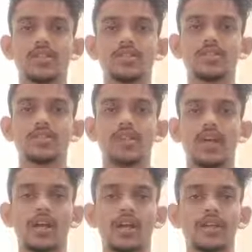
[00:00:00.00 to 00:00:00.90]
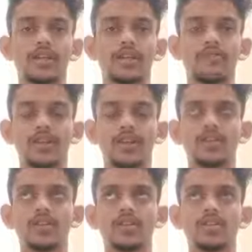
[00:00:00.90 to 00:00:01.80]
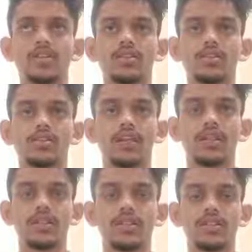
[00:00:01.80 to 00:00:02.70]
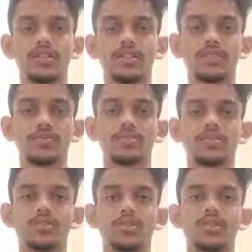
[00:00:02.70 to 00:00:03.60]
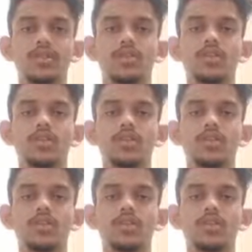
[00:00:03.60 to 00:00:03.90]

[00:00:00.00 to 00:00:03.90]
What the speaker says: is an event that disrupts the